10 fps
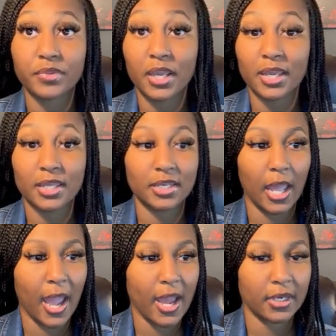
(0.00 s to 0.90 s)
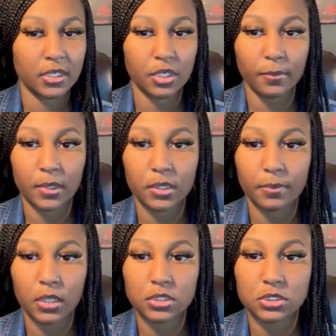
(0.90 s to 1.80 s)
and add in your bucket
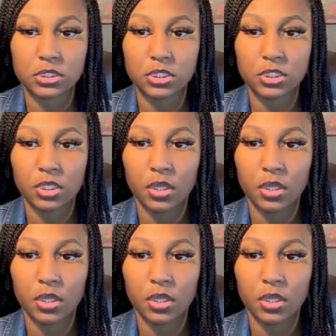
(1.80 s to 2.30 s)
policy.